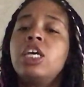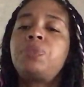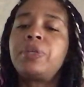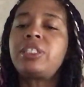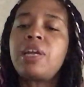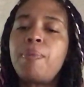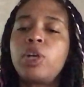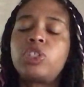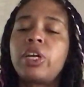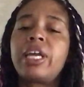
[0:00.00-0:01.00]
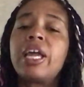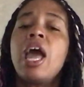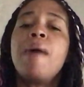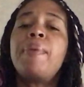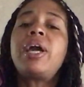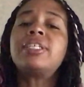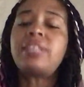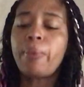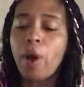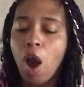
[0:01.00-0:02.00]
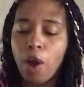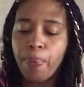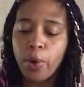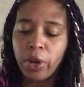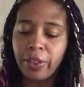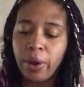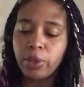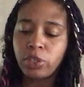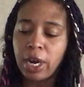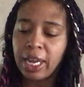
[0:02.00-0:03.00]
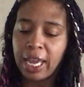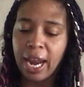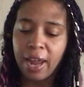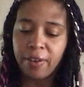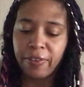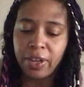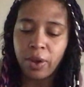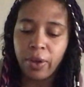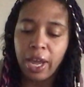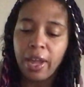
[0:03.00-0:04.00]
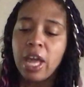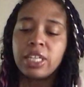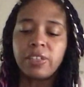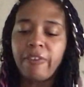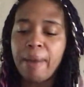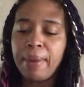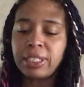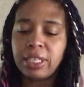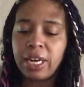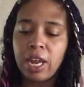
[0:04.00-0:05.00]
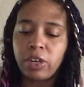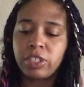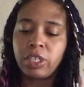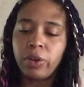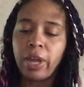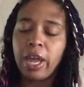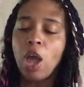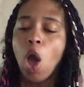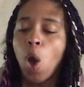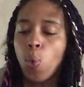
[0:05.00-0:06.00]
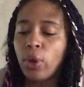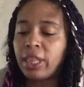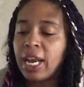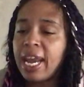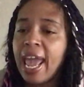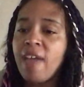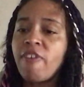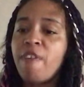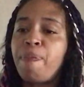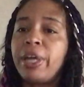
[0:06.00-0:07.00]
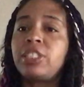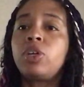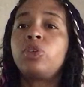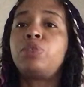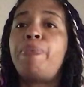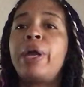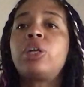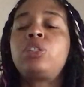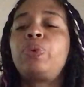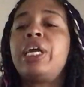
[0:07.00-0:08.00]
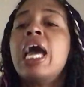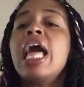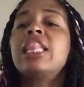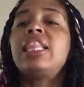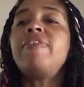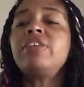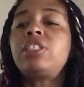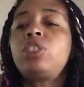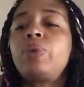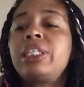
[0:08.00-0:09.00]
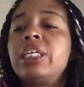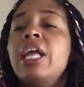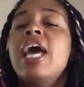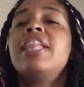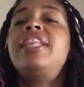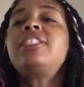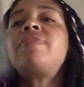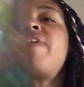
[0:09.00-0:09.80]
Spirit said more drinking because they were heartbroken and they were trying to get out of it, okay? Divine masculine energy, okay? With the Knave of Pentacles, bittersweet, leaving a situation. This